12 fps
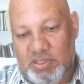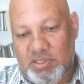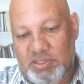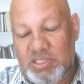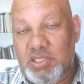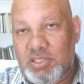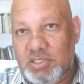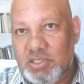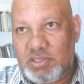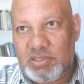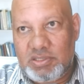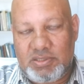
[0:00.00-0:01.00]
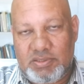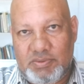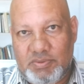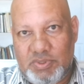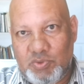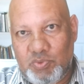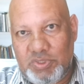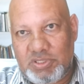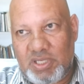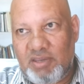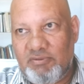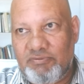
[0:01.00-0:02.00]
teachers, you know, which
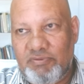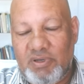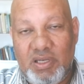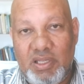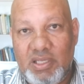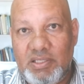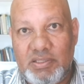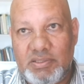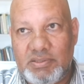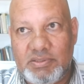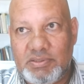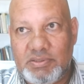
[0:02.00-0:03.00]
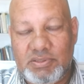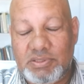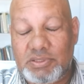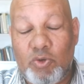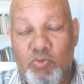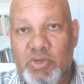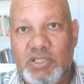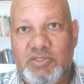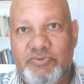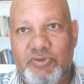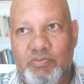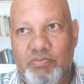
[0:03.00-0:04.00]
I've learned so much
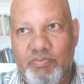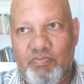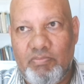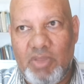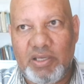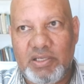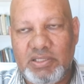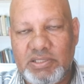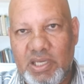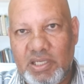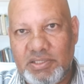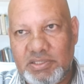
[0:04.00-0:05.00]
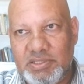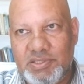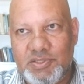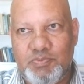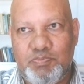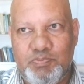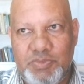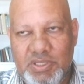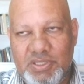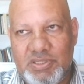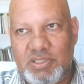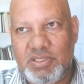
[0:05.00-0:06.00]
from, Margaret Archer
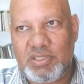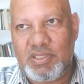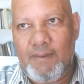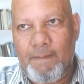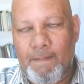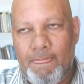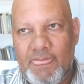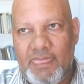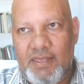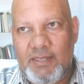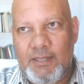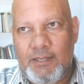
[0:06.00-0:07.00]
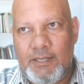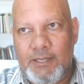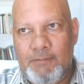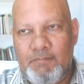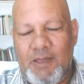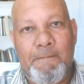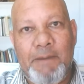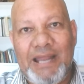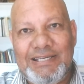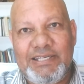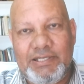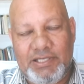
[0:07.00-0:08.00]
speaks
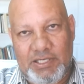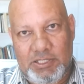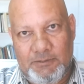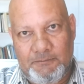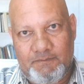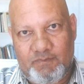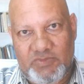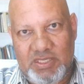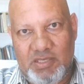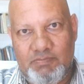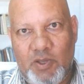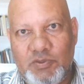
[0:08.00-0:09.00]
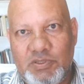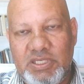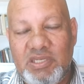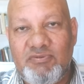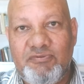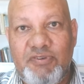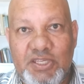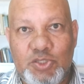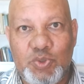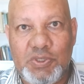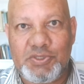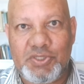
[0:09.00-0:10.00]
abundantly about the
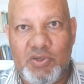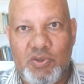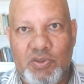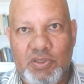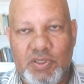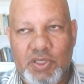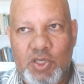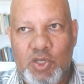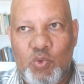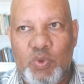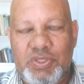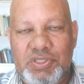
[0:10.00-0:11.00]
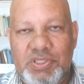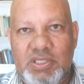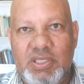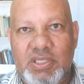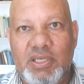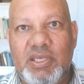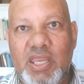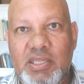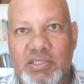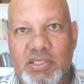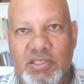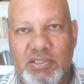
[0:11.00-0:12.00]
individual's role within the
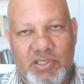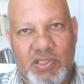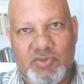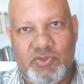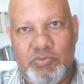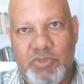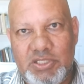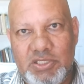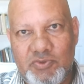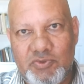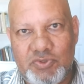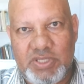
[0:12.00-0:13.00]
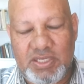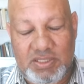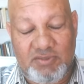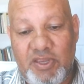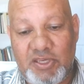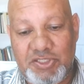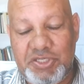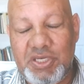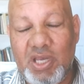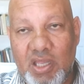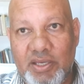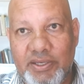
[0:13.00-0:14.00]
greater transformation of society. In she
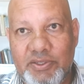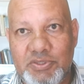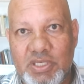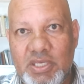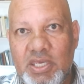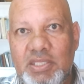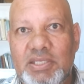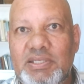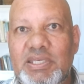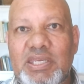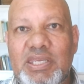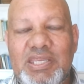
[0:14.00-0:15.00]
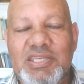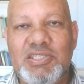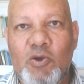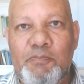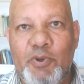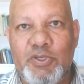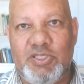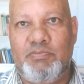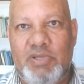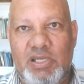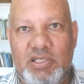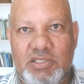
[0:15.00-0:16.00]
argues that there is no
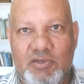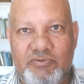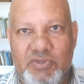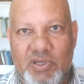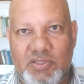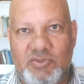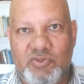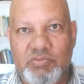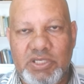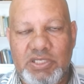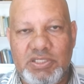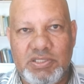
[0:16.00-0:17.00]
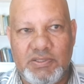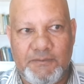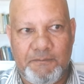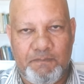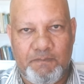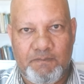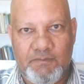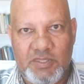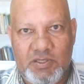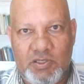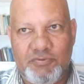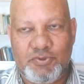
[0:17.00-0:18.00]
possibility of transformation
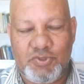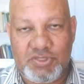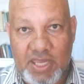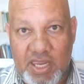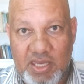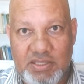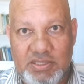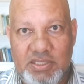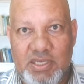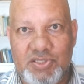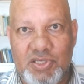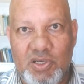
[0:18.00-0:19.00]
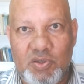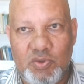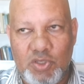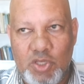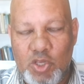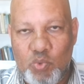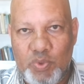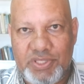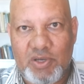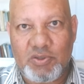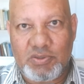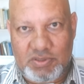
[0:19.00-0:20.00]
of society as a whole
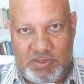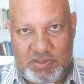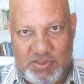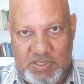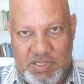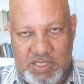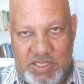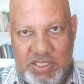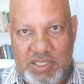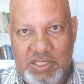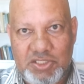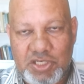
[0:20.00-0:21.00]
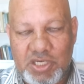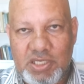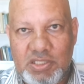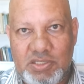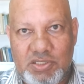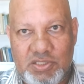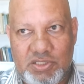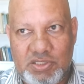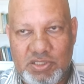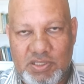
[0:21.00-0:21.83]
without a change